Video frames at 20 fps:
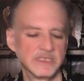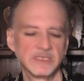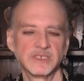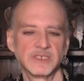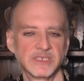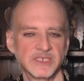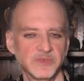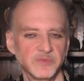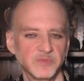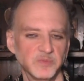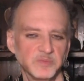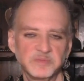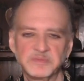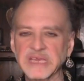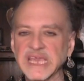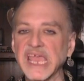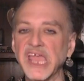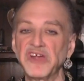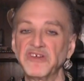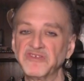just
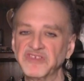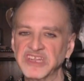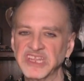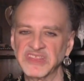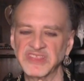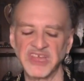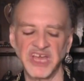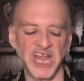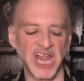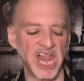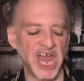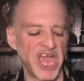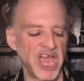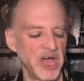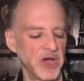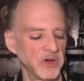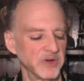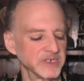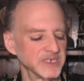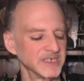be careful in the
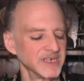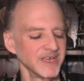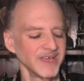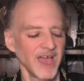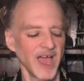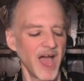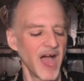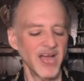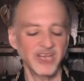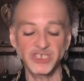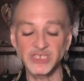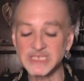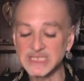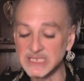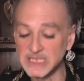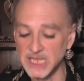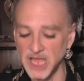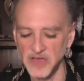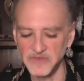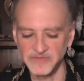cloud. I just
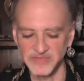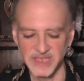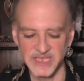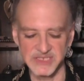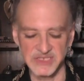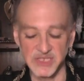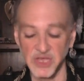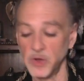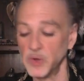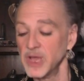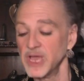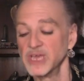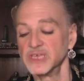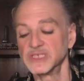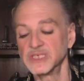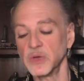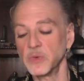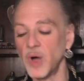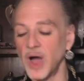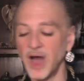love this though.
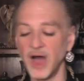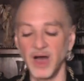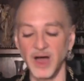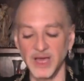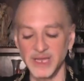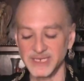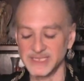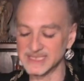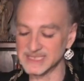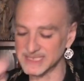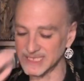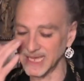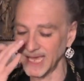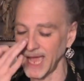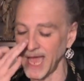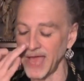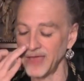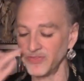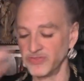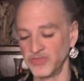So
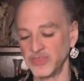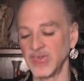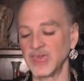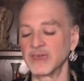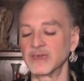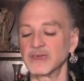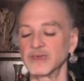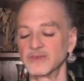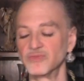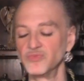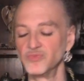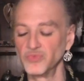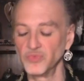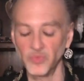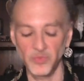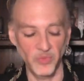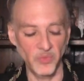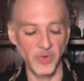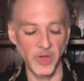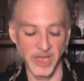honestly, I think
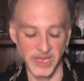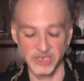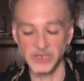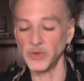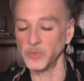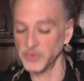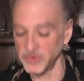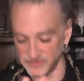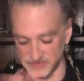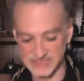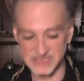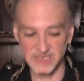and we've